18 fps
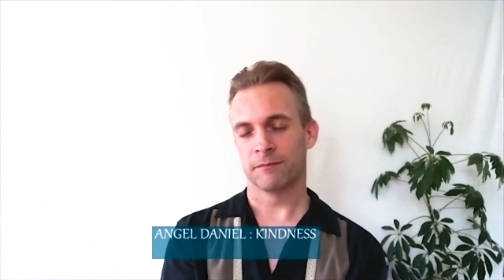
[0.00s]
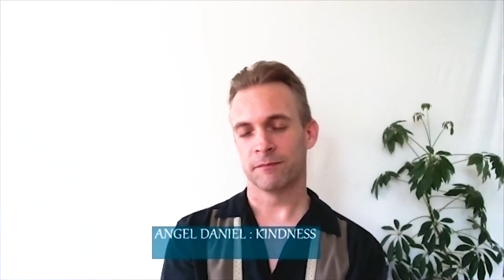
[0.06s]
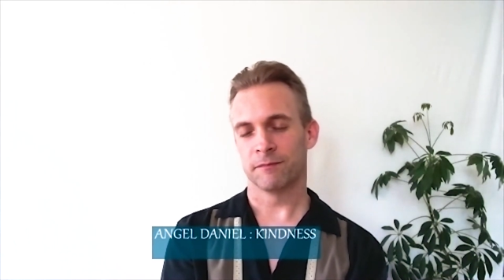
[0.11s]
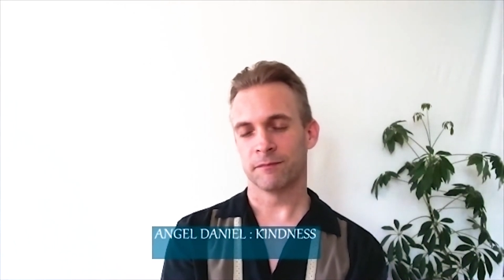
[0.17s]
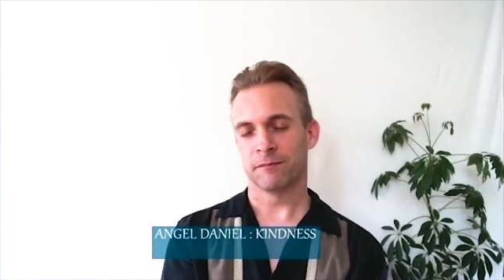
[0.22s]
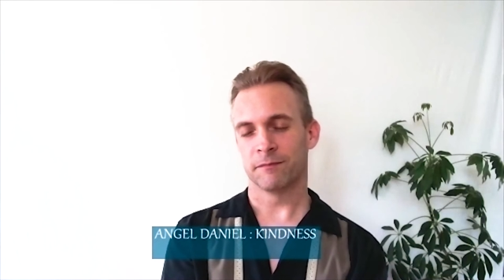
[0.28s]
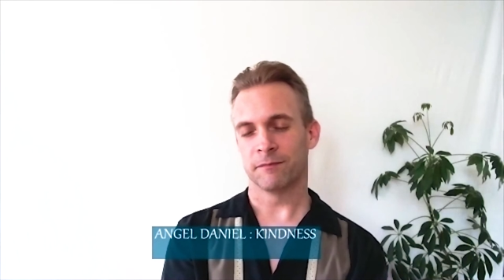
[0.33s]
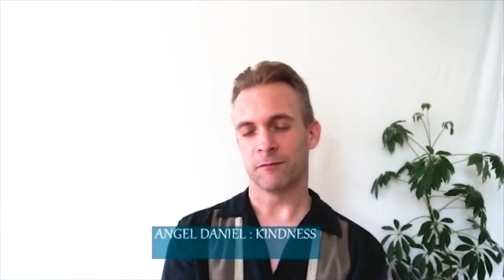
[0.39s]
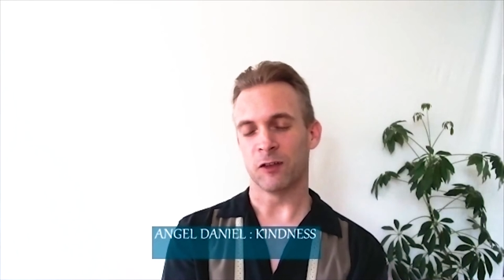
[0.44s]

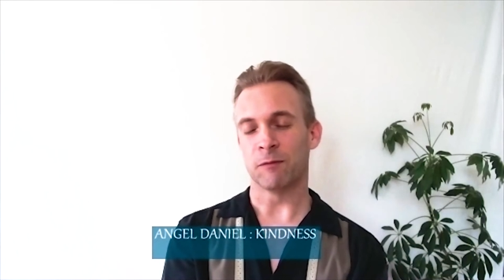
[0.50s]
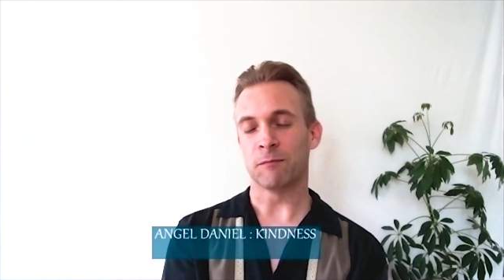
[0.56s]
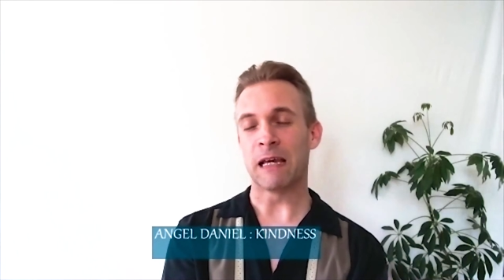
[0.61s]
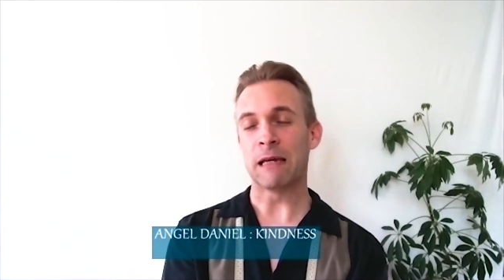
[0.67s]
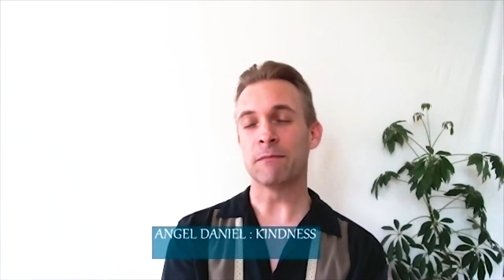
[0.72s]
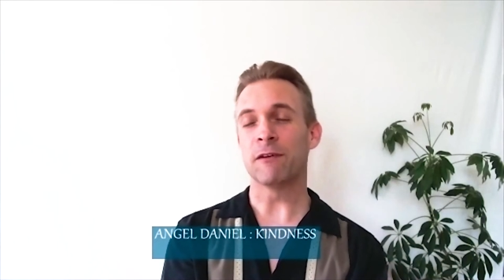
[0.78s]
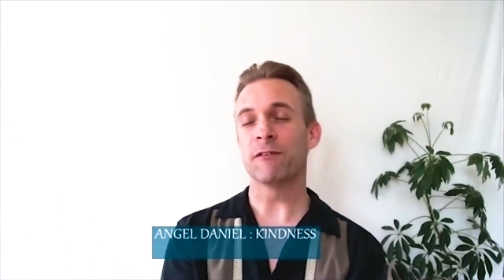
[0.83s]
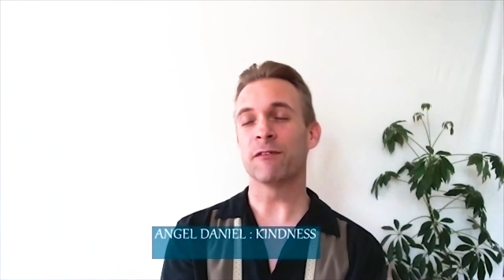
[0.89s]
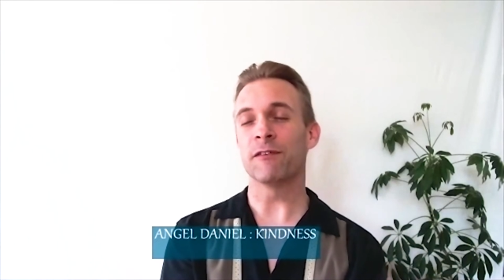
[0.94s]
You may be
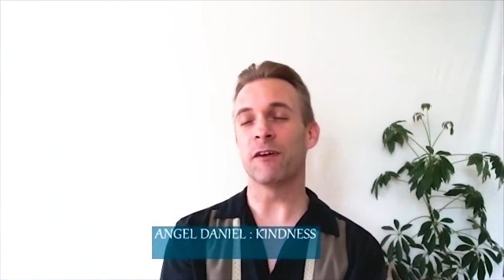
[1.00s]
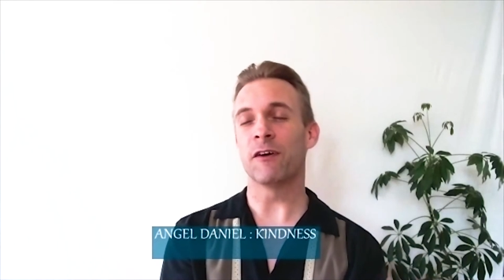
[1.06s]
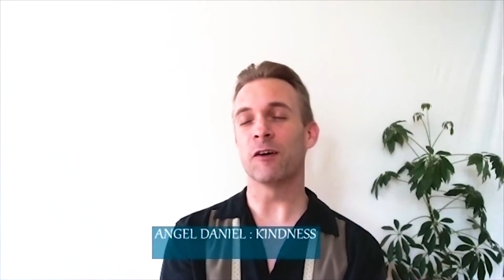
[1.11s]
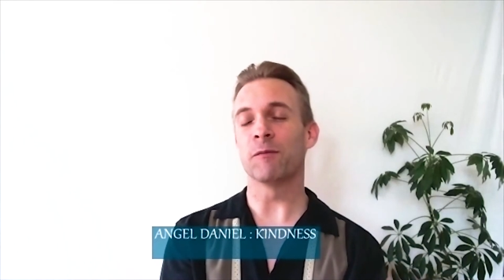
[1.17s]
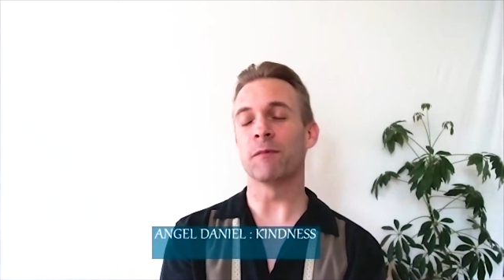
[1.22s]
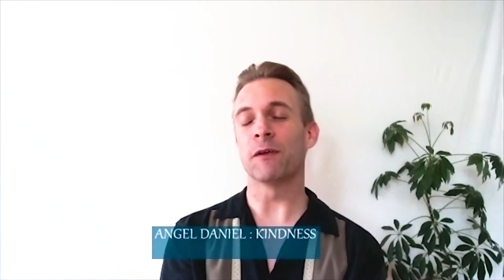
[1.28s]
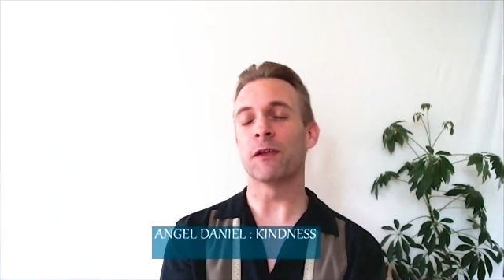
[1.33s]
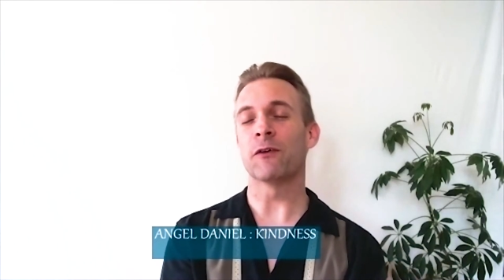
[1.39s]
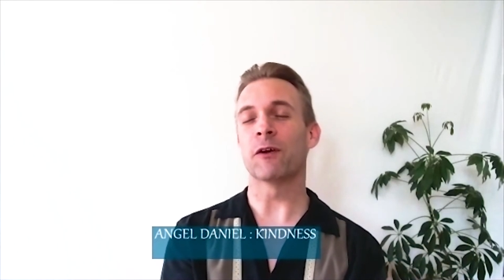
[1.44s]
flawed,
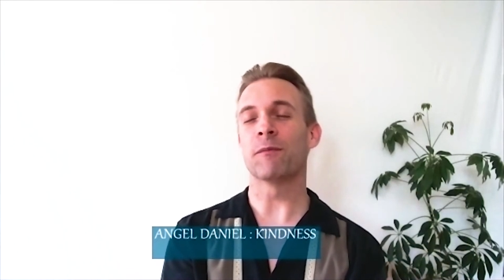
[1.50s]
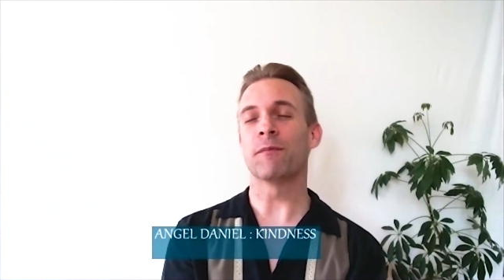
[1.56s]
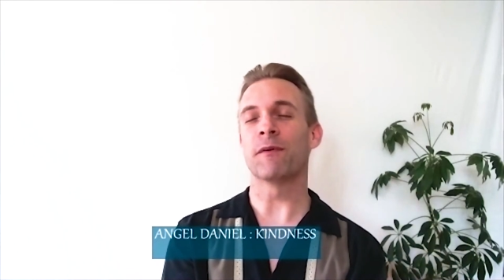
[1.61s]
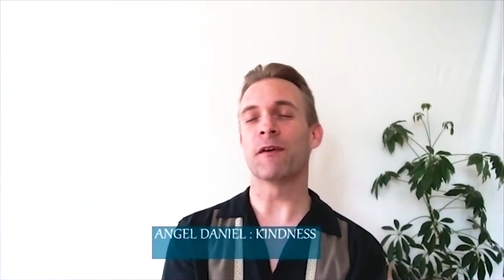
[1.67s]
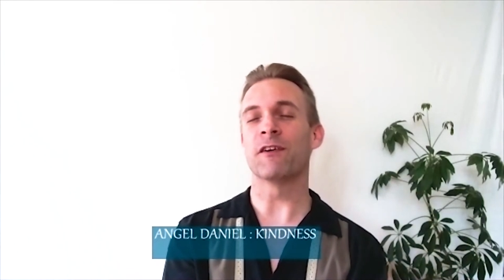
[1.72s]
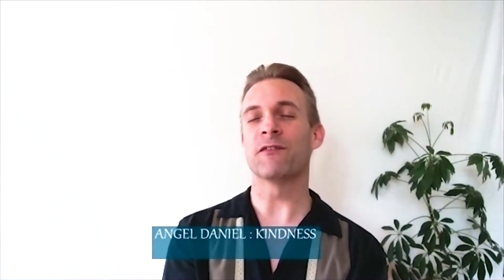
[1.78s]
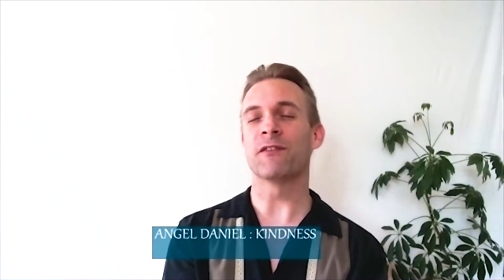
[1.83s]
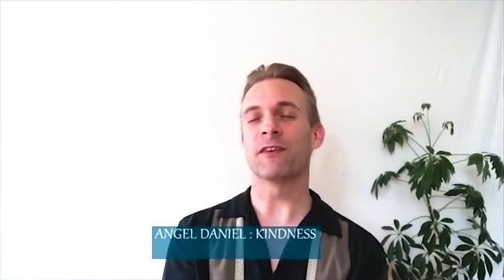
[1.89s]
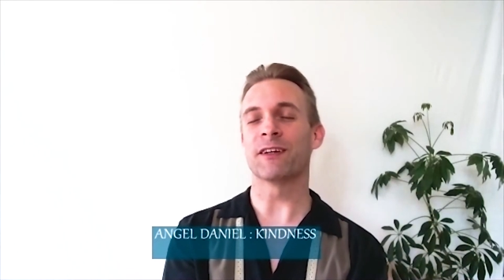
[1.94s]
but you are
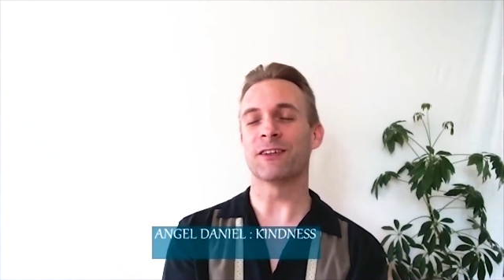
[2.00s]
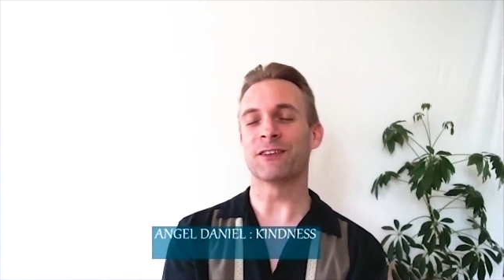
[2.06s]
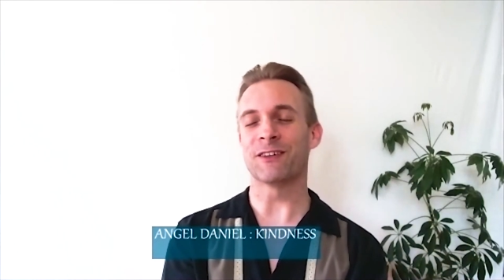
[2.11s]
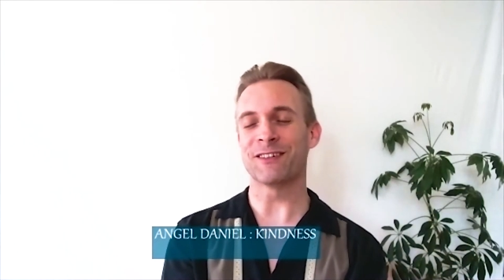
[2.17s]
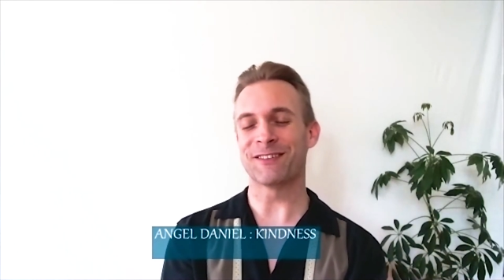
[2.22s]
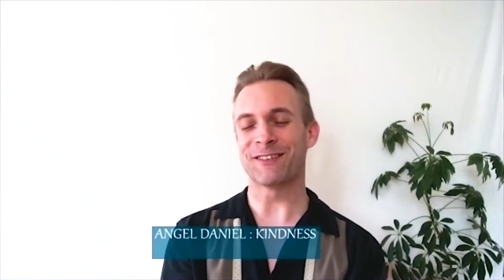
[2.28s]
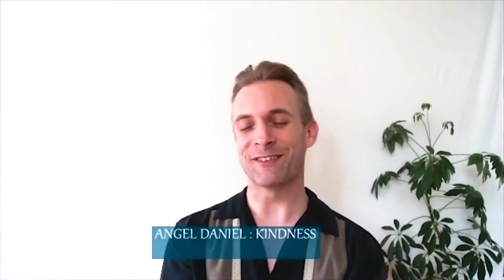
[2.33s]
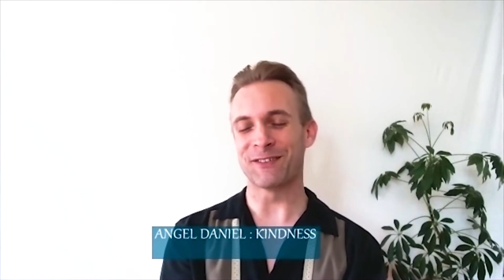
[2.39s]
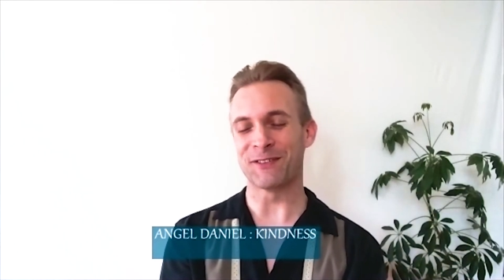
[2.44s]
perfect just
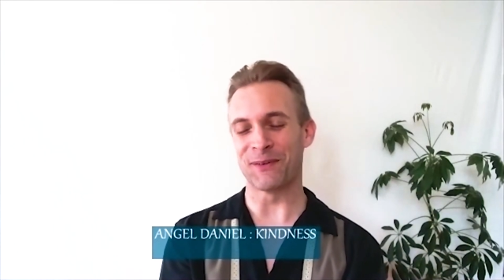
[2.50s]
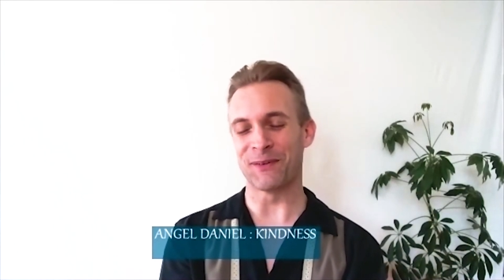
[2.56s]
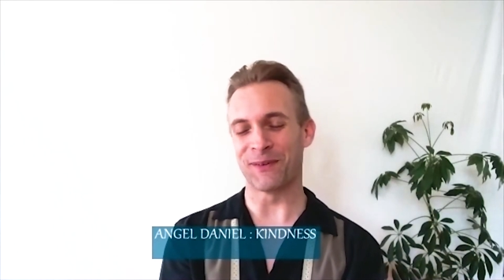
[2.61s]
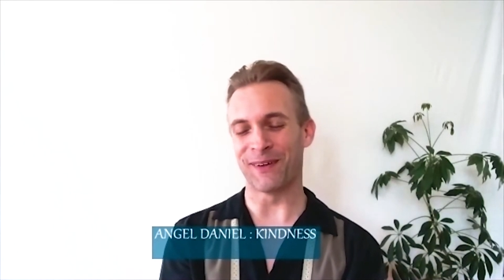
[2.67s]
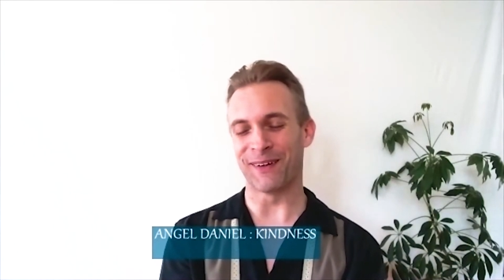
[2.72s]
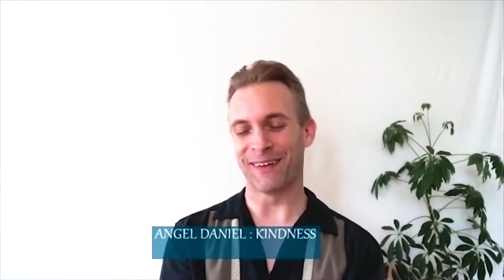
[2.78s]
as you are.